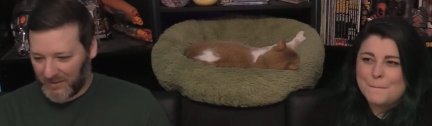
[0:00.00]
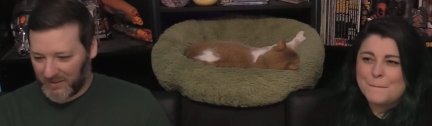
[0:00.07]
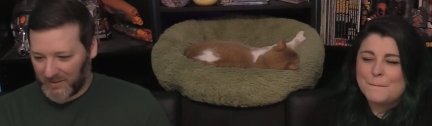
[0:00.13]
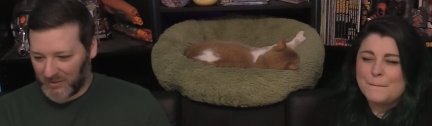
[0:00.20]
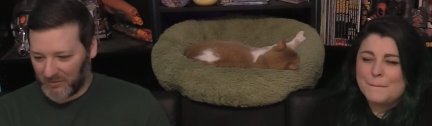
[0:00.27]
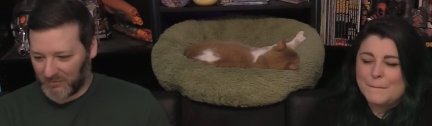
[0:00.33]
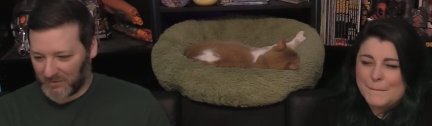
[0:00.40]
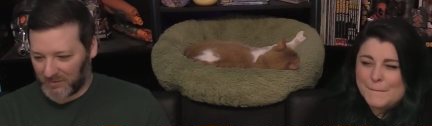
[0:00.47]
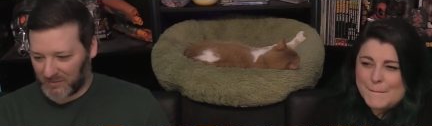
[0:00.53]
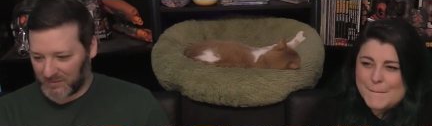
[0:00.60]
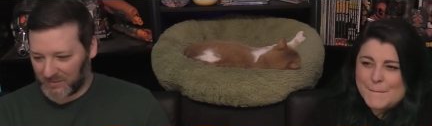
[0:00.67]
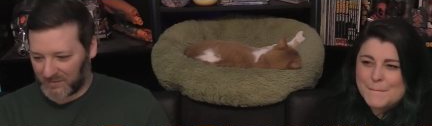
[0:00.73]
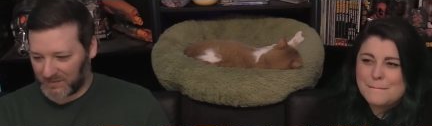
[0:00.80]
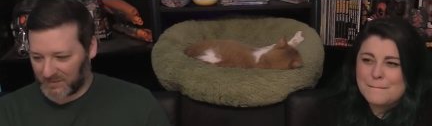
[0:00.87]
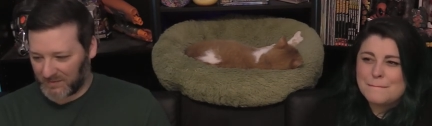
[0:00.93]
Speaker 1: it
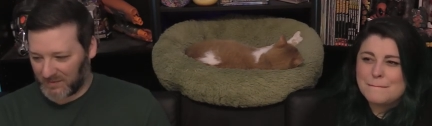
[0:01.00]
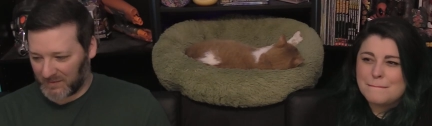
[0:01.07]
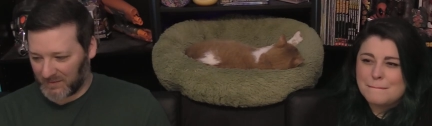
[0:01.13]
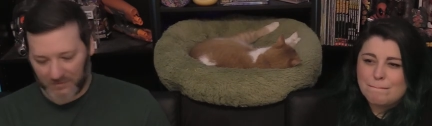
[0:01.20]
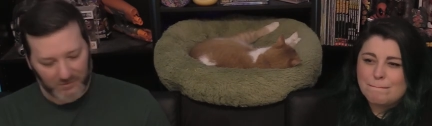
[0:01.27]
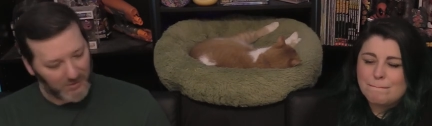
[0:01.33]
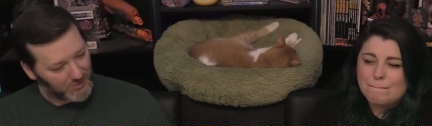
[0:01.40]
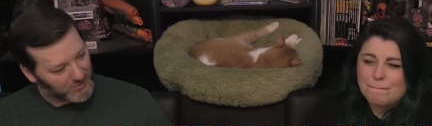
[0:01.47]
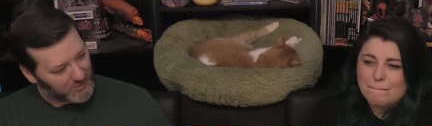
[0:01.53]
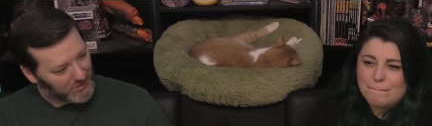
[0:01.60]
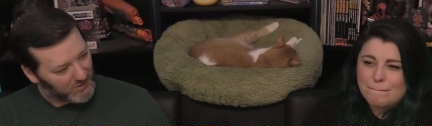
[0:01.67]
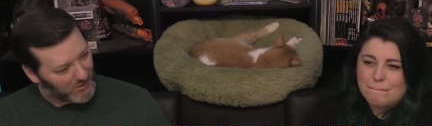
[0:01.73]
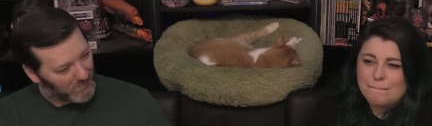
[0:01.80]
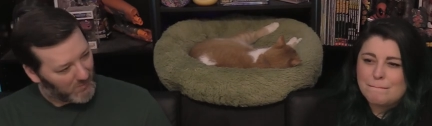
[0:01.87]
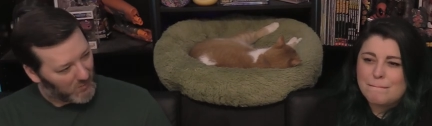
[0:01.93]
was
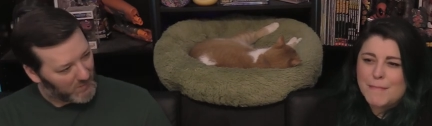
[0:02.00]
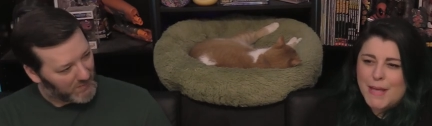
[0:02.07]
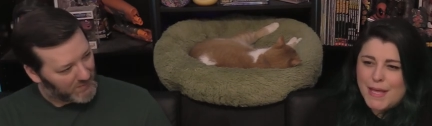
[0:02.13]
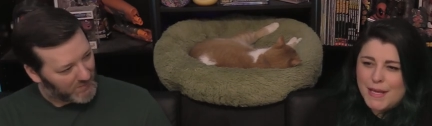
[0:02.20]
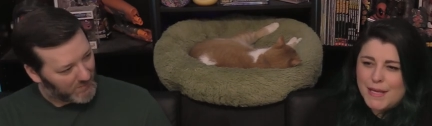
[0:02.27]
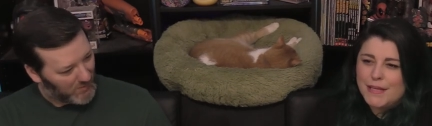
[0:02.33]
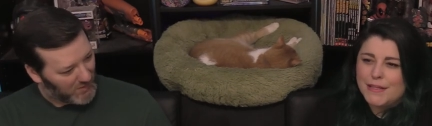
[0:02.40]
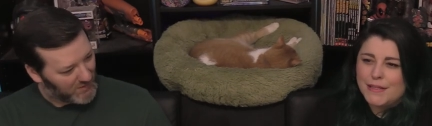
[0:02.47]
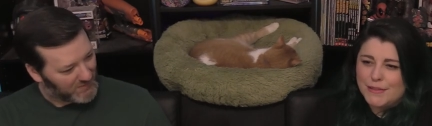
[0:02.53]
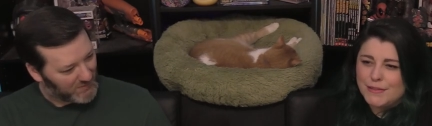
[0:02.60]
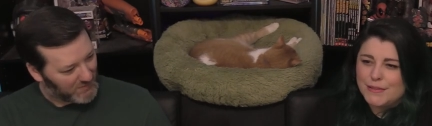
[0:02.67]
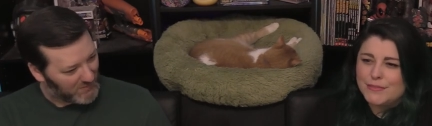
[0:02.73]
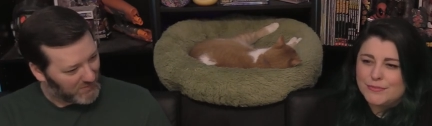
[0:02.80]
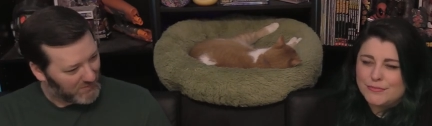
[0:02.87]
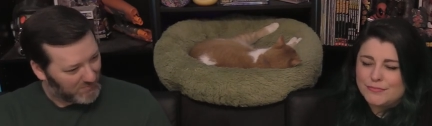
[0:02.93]
touching at moments,
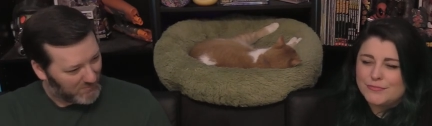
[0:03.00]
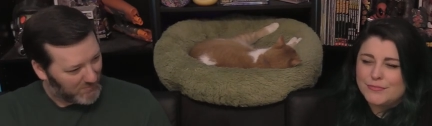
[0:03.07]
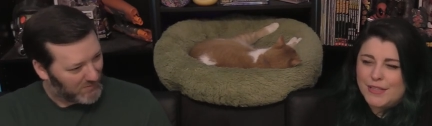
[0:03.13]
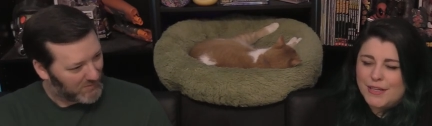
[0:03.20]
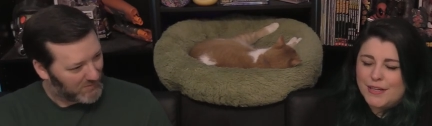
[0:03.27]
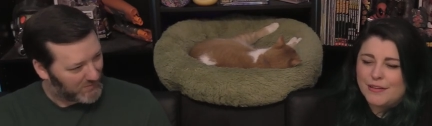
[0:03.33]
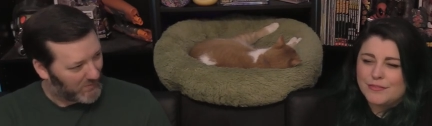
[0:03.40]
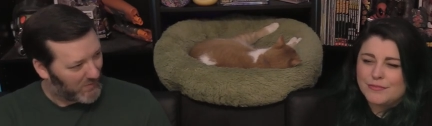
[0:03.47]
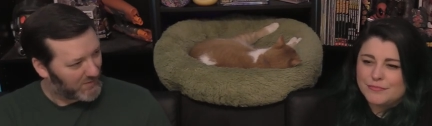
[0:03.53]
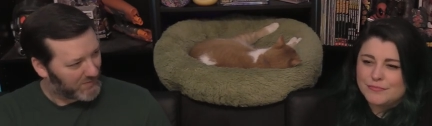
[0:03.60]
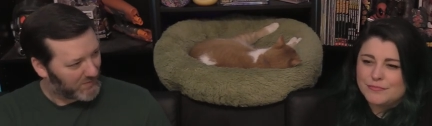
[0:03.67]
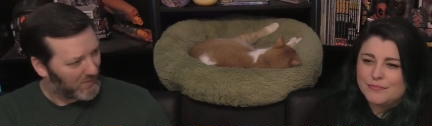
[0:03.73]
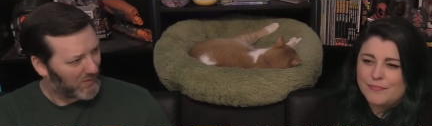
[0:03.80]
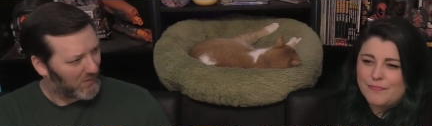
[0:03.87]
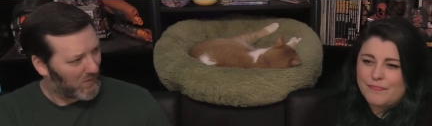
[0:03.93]
surprisingly. Yeah. Like,
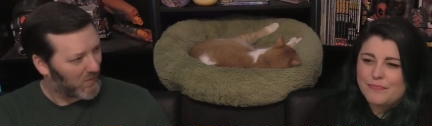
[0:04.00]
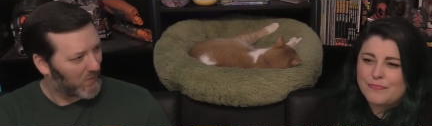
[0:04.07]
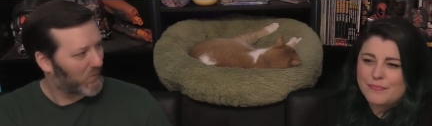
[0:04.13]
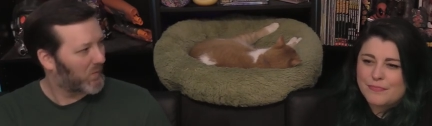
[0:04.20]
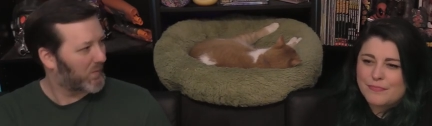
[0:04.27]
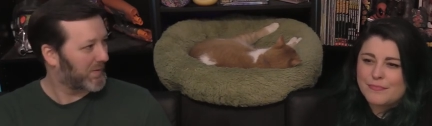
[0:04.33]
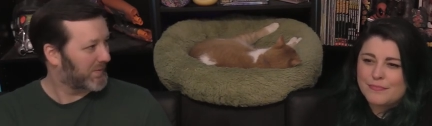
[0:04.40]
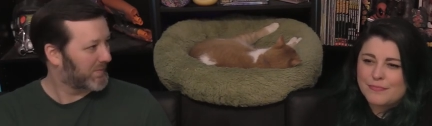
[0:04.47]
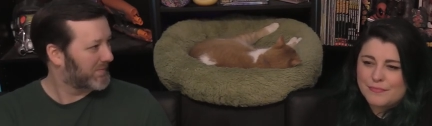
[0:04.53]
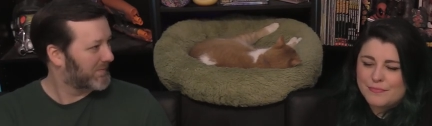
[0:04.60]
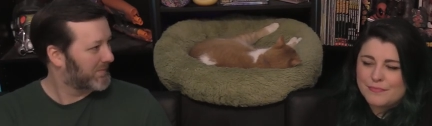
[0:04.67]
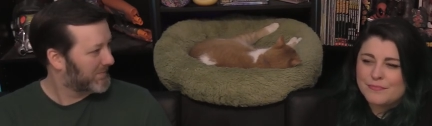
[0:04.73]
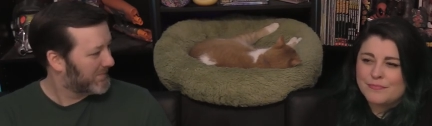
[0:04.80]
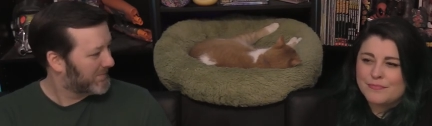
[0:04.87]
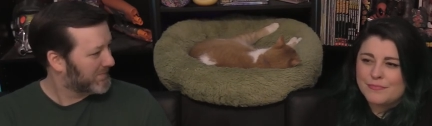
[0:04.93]
surprisingly heartwarming.
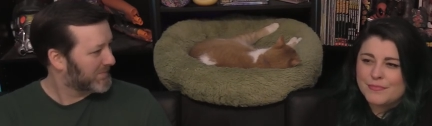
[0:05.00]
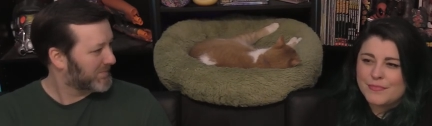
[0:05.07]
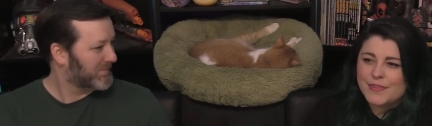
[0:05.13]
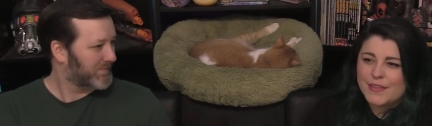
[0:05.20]
Mm-hmm.